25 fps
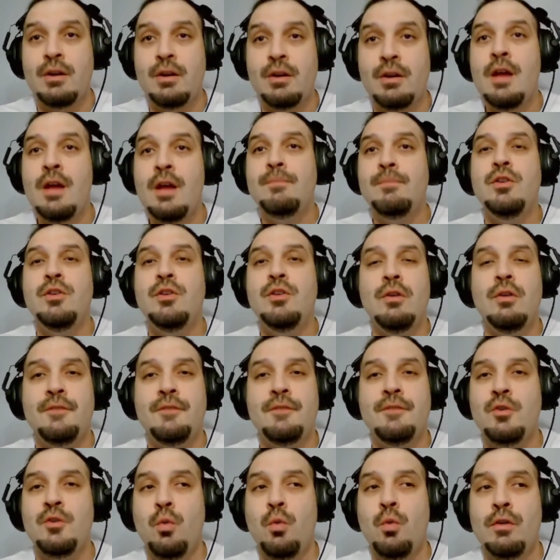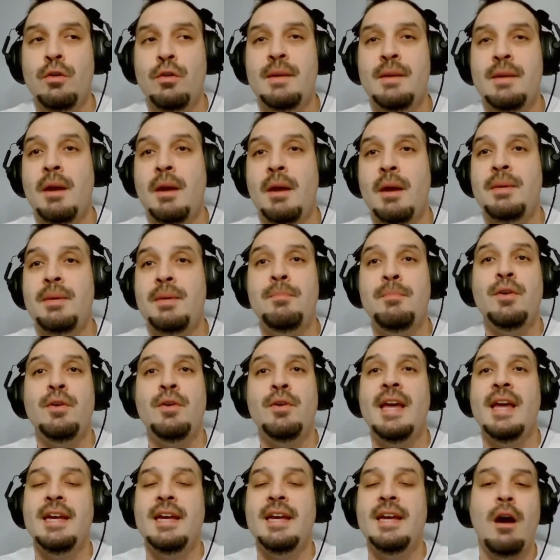You don't have to worry about people
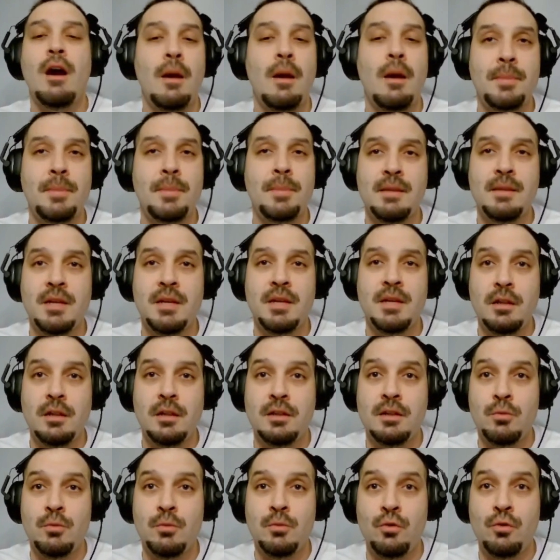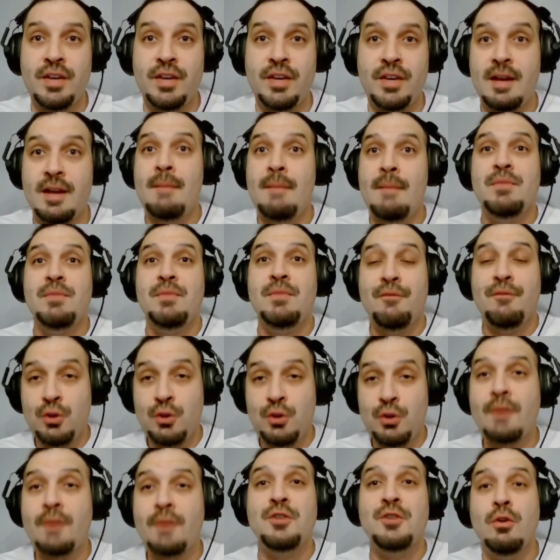getting up in the middle of the movie. If you have
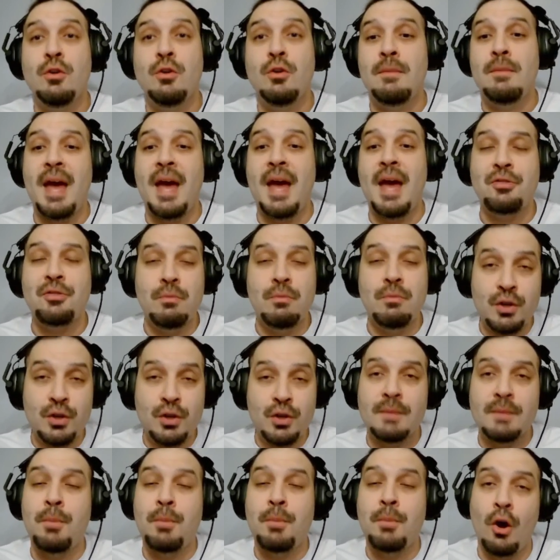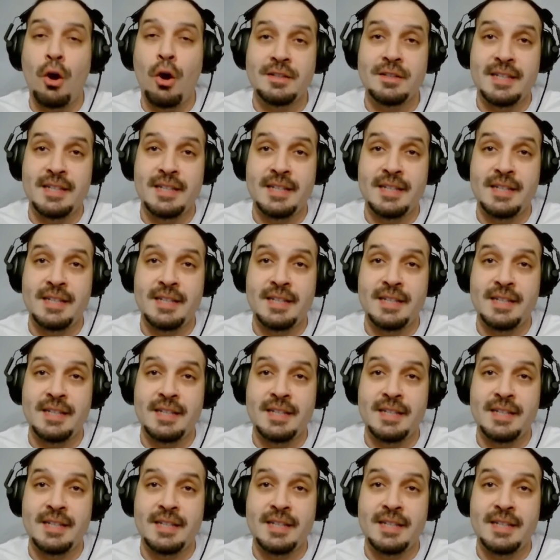to go to the bathroom, you can pause it.